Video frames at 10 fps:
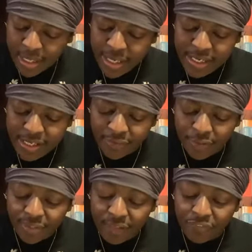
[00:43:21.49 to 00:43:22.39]
he
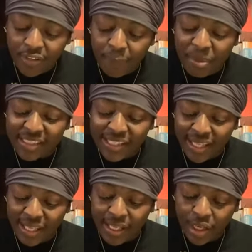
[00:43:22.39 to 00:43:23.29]
neither lifted up his
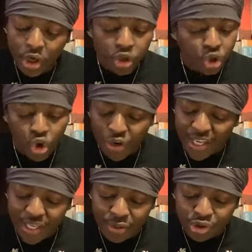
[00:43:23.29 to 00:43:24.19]
hand nor
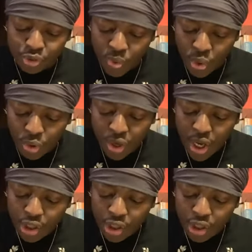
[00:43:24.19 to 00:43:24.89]
held sword,